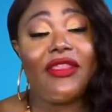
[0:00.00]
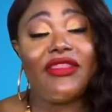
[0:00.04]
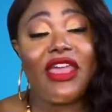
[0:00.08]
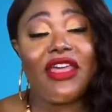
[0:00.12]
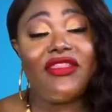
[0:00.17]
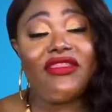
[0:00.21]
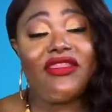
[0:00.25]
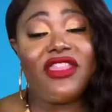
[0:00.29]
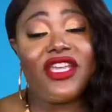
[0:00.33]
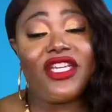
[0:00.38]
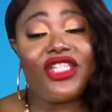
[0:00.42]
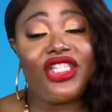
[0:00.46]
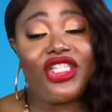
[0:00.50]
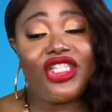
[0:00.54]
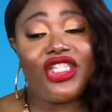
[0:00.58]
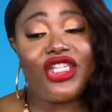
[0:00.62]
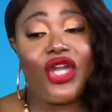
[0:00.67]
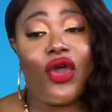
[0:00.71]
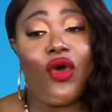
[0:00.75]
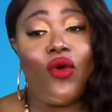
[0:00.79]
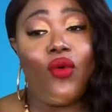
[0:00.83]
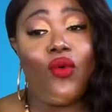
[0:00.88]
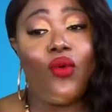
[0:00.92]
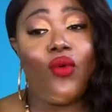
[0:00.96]
that this
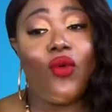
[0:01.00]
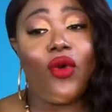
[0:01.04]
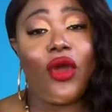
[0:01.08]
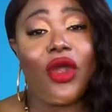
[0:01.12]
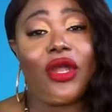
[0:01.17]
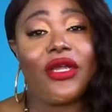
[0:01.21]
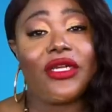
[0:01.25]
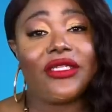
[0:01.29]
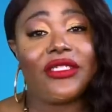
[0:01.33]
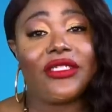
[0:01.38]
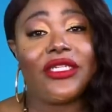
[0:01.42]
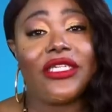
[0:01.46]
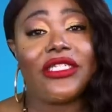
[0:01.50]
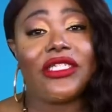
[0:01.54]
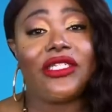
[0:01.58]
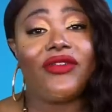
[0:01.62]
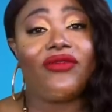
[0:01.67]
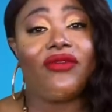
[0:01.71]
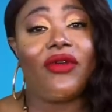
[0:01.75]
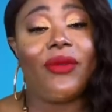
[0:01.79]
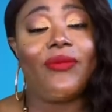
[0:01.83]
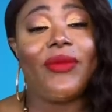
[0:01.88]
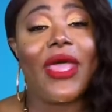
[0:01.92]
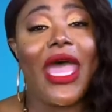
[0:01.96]
show works is
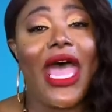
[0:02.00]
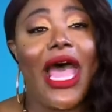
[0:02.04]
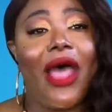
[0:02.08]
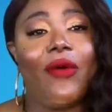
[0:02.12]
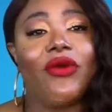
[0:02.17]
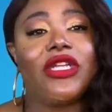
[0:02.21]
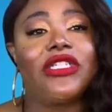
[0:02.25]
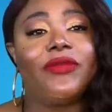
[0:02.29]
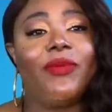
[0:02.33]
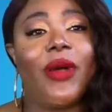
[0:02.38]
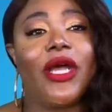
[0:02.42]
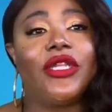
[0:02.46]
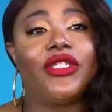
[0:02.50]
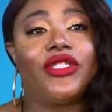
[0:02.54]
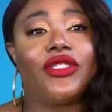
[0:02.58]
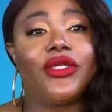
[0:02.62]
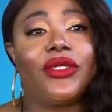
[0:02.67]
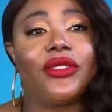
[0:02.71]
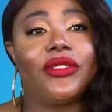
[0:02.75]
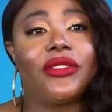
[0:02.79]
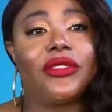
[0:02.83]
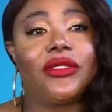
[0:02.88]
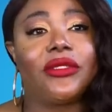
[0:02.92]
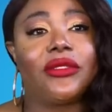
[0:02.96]
from our
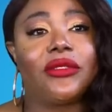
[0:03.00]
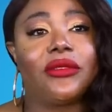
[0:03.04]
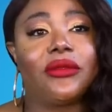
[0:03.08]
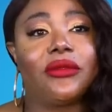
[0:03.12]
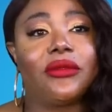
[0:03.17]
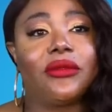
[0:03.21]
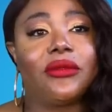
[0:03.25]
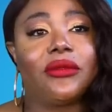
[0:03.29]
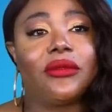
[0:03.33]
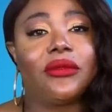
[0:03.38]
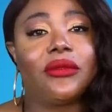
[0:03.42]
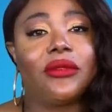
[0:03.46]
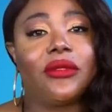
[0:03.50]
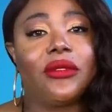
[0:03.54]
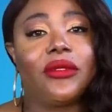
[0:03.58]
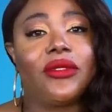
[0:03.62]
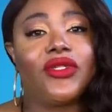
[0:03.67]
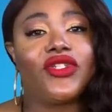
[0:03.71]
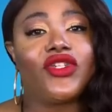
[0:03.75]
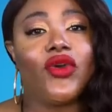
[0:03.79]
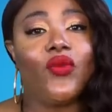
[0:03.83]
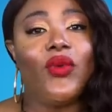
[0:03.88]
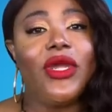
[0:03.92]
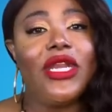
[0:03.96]
sponsors.
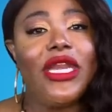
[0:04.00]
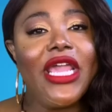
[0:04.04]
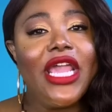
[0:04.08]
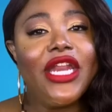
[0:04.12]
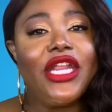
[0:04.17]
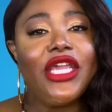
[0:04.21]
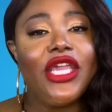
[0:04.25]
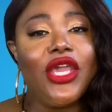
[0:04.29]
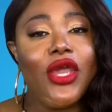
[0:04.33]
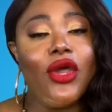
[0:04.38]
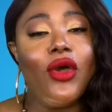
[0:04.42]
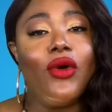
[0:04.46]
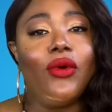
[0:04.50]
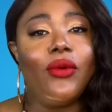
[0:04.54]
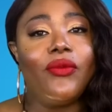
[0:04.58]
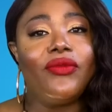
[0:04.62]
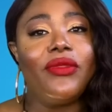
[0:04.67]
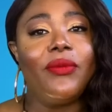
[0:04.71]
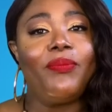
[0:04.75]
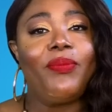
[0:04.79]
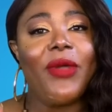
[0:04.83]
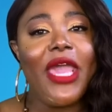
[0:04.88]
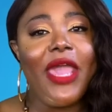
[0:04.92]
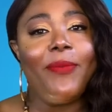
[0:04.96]
So we need you,
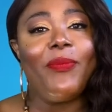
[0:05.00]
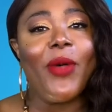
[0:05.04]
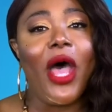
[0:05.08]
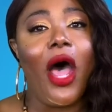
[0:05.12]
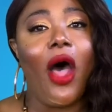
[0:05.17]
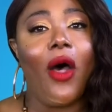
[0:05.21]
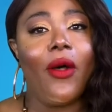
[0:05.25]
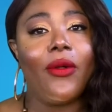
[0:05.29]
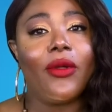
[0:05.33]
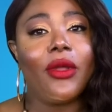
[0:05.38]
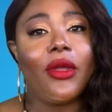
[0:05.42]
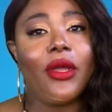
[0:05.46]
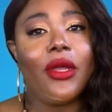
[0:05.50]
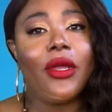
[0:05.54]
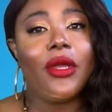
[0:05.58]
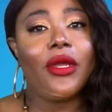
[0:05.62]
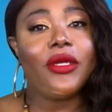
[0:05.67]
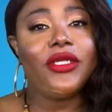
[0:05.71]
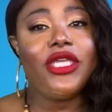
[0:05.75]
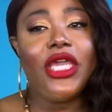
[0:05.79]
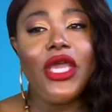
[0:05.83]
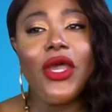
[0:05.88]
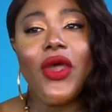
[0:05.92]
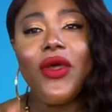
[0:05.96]
the people.
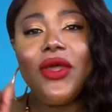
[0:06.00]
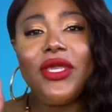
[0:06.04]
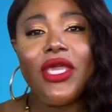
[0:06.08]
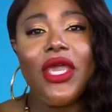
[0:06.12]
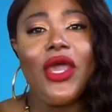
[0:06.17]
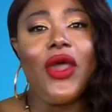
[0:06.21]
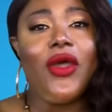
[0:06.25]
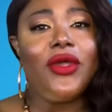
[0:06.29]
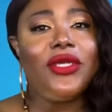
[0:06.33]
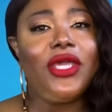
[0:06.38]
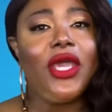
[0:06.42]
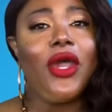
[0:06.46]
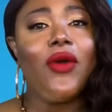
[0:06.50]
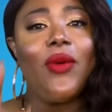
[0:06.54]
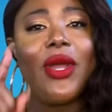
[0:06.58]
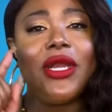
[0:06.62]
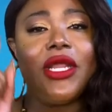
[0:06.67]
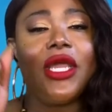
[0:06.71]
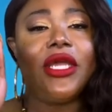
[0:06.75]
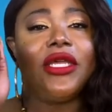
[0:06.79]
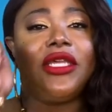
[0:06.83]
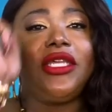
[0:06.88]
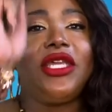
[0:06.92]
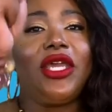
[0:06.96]
You, and you, and you,
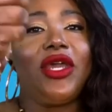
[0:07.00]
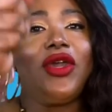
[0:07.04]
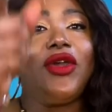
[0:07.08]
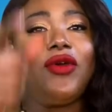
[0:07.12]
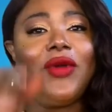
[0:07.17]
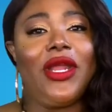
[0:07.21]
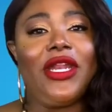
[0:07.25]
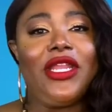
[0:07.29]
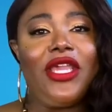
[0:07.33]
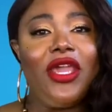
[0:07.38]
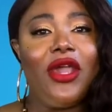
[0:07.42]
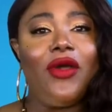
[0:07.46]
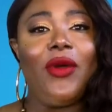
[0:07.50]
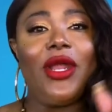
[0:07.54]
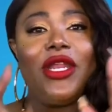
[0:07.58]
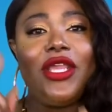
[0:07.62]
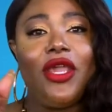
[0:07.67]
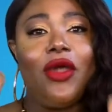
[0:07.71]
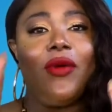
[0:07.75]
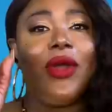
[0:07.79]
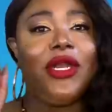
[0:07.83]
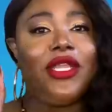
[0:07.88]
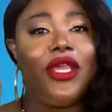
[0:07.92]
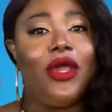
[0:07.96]
and you, and
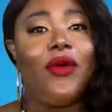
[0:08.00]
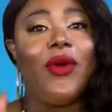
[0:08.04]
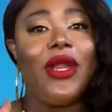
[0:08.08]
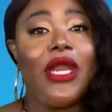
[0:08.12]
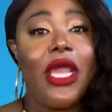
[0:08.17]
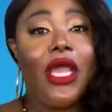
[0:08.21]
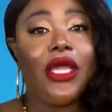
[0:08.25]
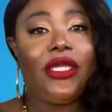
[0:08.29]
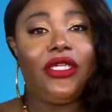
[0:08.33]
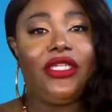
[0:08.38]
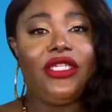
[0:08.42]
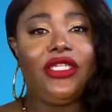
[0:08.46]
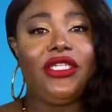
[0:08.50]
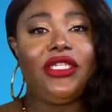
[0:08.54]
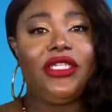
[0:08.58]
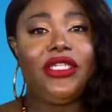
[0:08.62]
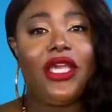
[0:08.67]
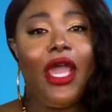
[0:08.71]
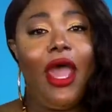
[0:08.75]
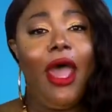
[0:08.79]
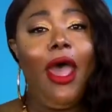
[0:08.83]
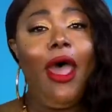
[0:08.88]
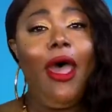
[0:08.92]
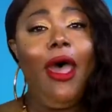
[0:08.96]
you, and
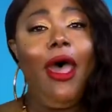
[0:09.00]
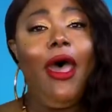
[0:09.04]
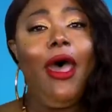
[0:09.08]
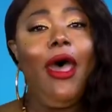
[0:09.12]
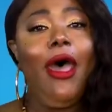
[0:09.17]
you